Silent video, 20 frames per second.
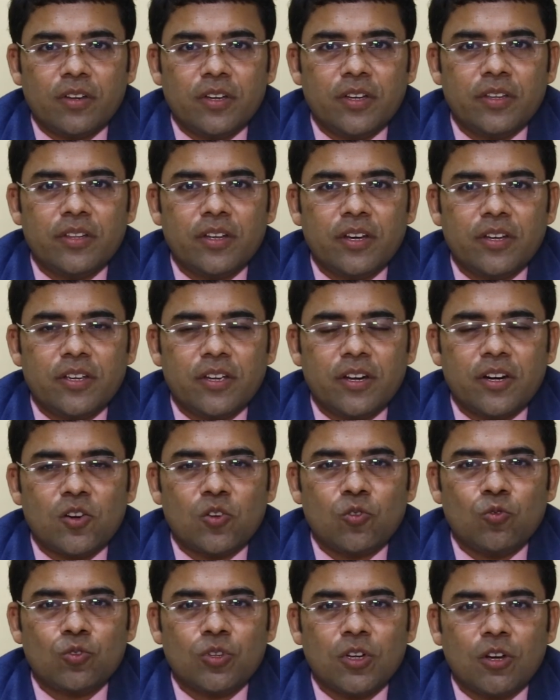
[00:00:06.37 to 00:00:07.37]
In the
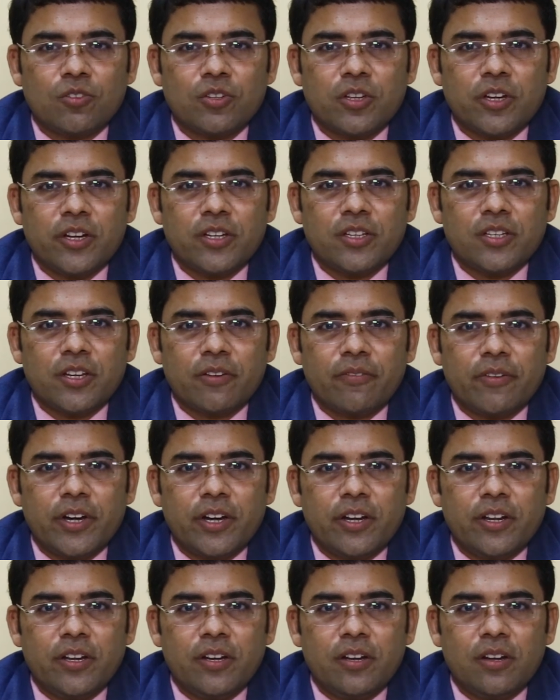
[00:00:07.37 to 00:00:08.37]
year
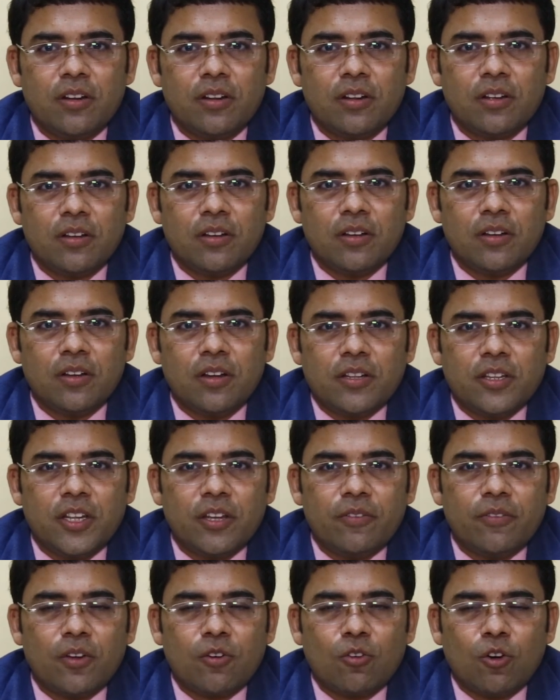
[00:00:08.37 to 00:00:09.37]
2017,
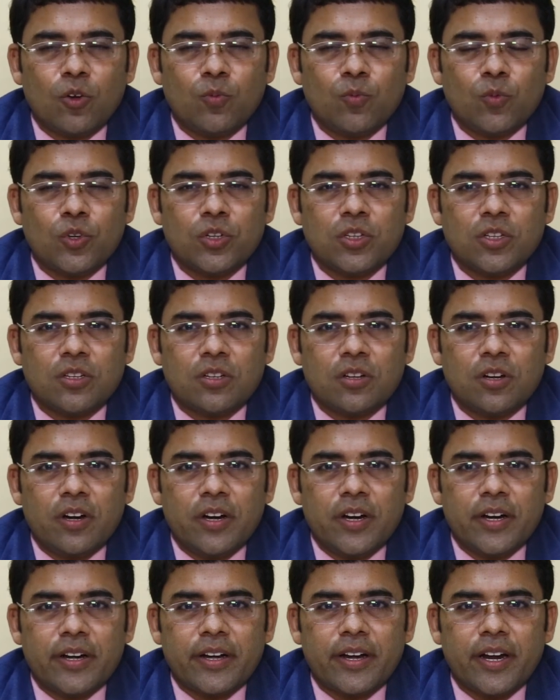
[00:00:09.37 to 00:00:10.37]
there were almost
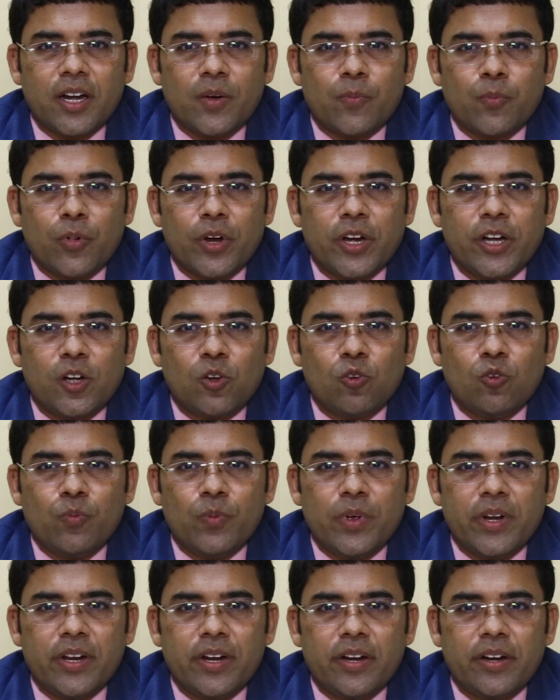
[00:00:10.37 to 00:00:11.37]

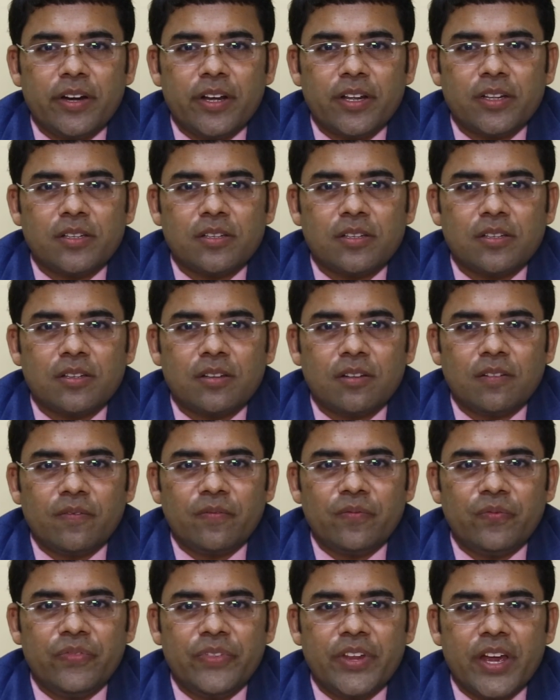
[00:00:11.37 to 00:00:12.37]
10.2 million deaths
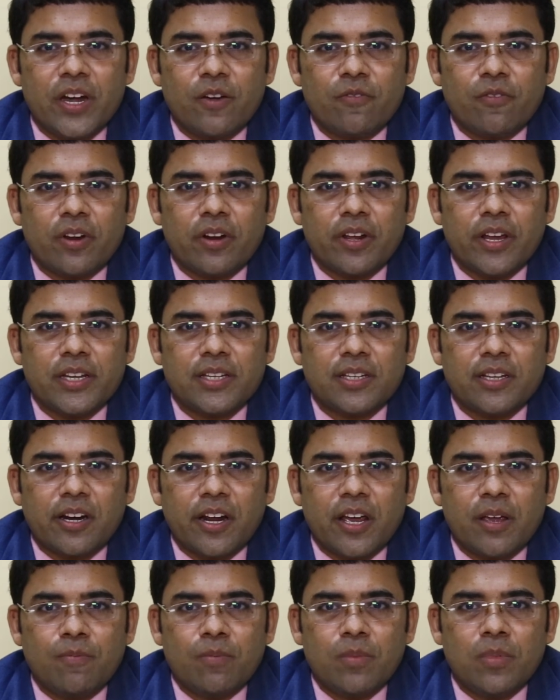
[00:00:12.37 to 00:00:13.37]
that were
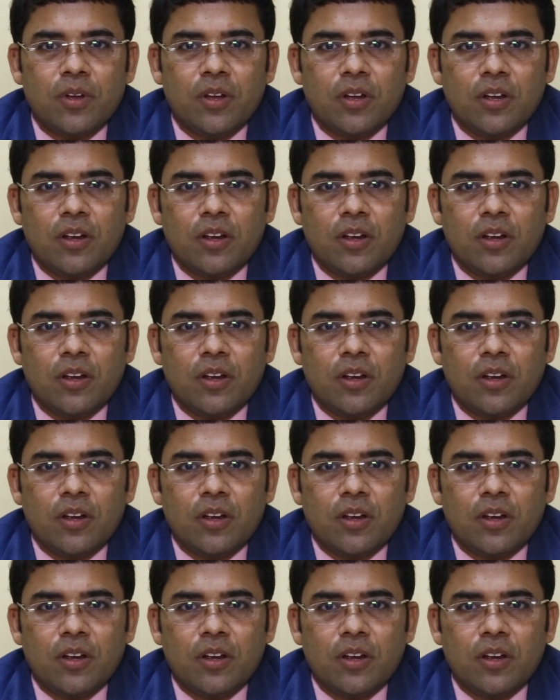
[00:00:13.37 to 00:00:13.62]
ascribed